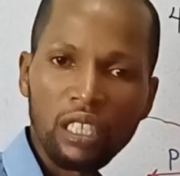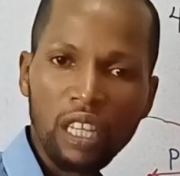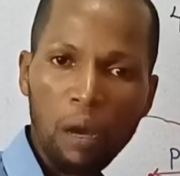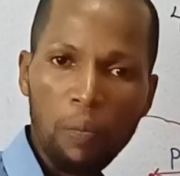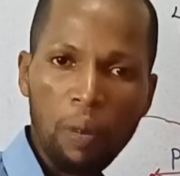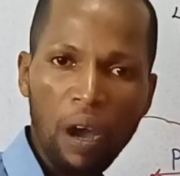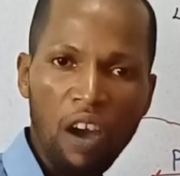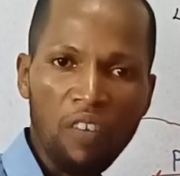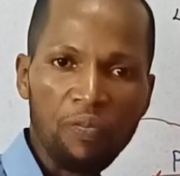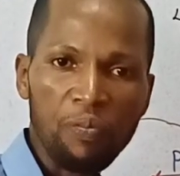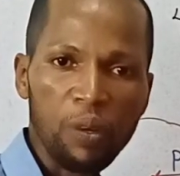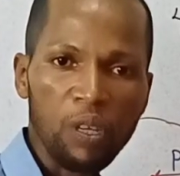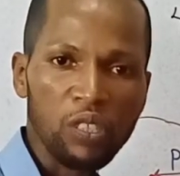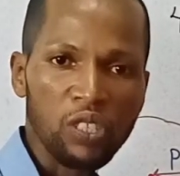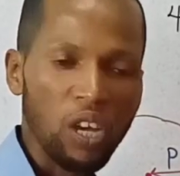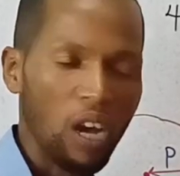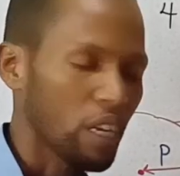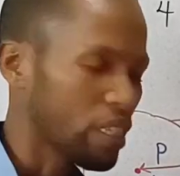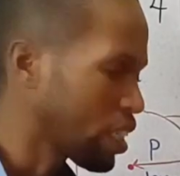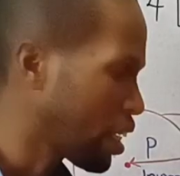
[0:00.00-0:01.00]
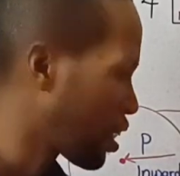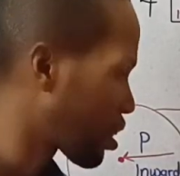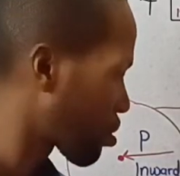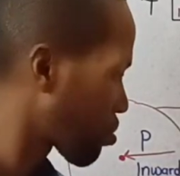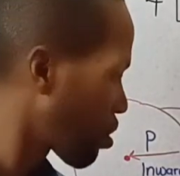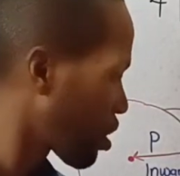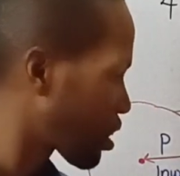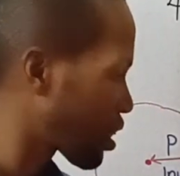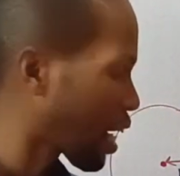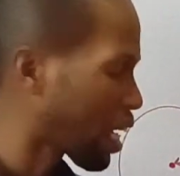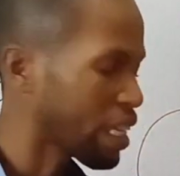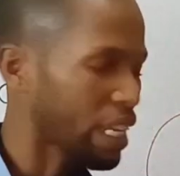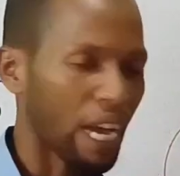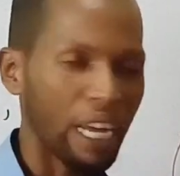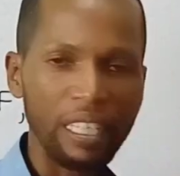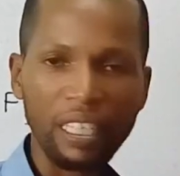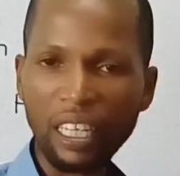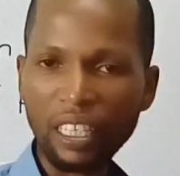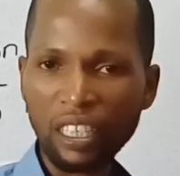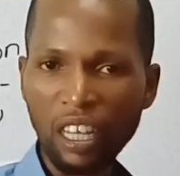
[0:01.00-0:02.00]
number of proton is greater
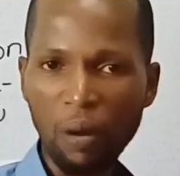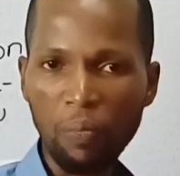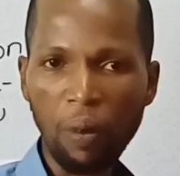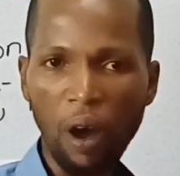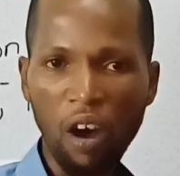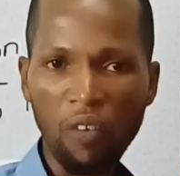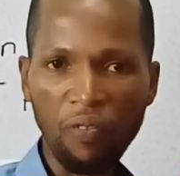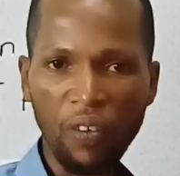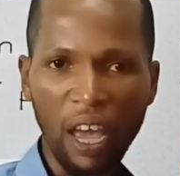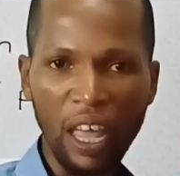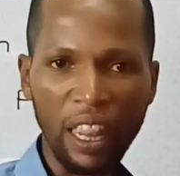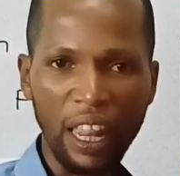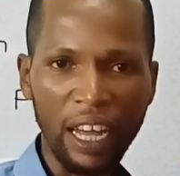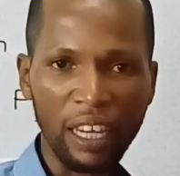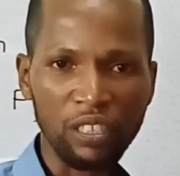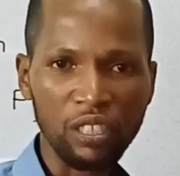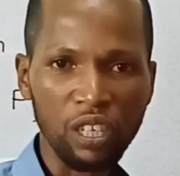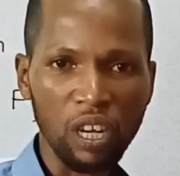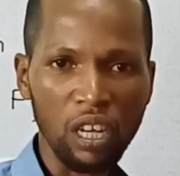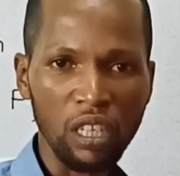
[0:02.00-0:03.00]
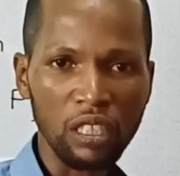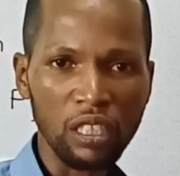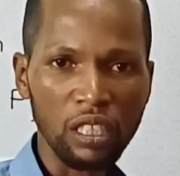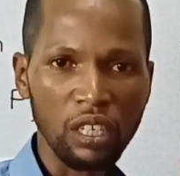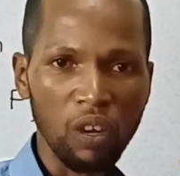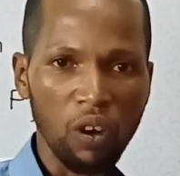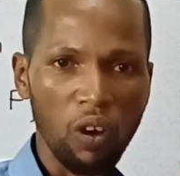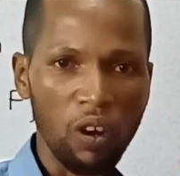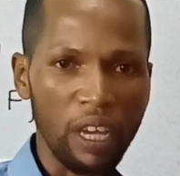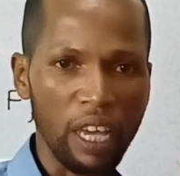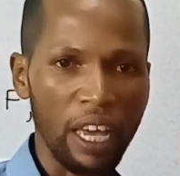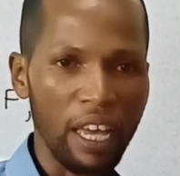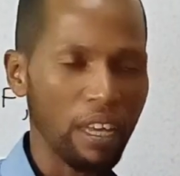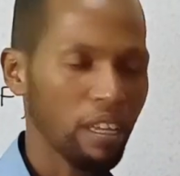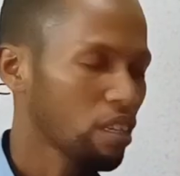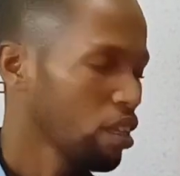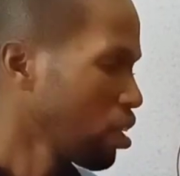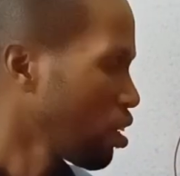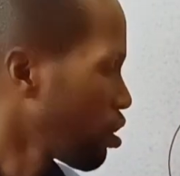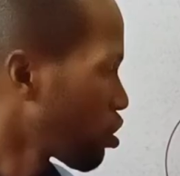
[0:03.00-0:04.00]
than the number of electron.
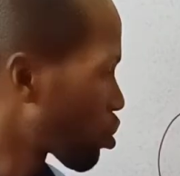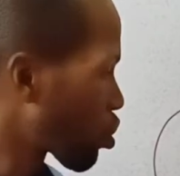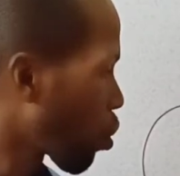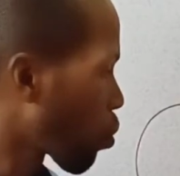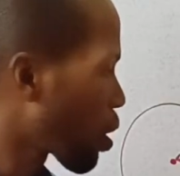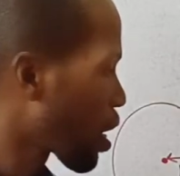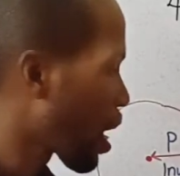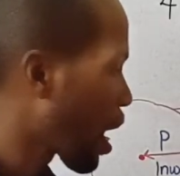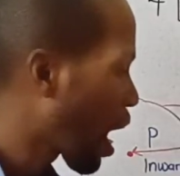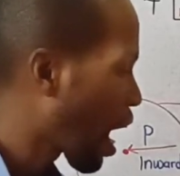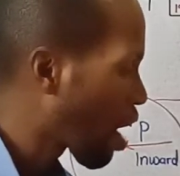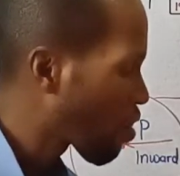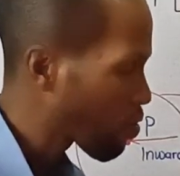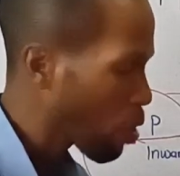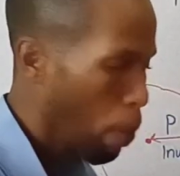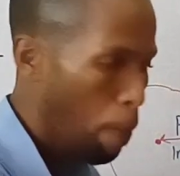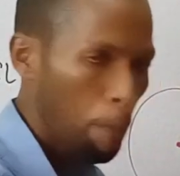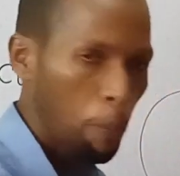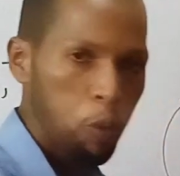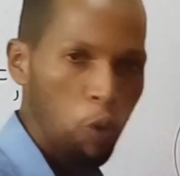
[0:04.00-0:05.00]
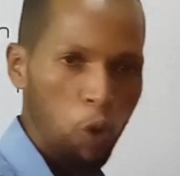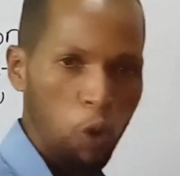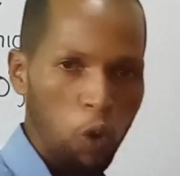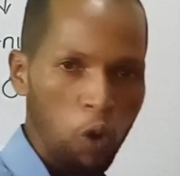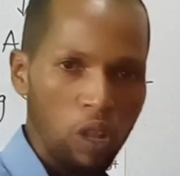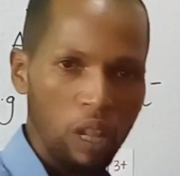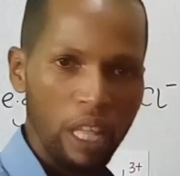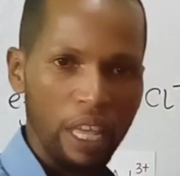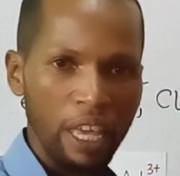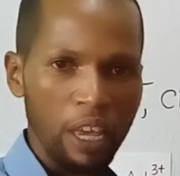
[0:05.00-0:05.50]
Okay, so we have a pull